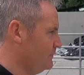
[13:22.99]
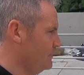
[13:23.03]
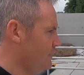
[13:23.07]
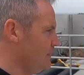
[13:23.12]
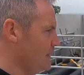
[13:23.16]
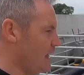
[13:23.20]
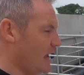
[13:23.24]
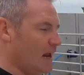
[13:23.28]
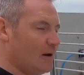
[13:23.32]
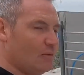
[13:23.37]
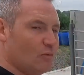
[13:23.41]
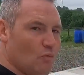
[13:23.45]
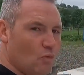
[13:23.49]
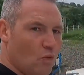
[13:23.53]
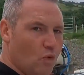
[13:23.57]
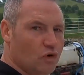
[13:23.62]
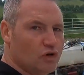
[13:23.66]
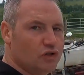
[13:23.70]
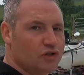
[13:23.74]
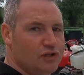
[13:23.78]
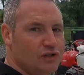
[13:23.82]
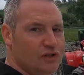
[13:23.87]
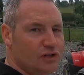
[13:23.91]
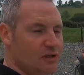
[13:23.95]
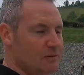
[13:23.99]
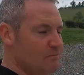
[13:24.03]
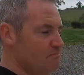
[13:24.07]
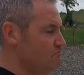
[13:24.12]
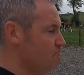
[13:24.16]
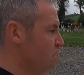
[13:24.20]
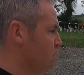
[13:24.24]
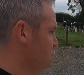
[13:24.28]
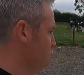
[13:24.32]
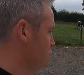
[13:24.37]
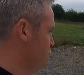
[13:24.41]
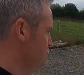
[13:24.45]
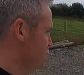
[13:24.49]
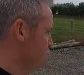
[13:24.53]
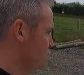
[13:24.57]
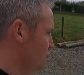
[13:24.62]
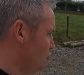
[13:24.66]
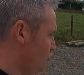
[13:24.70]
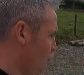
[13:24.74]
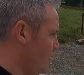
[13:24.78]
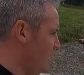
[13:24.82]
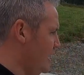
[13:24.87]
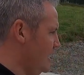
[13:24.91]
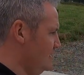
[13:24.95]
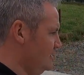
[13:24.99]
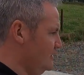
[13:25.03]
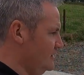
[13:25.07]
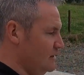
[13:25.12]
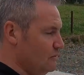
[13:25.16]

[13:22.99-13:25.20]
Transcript: That wasn't great.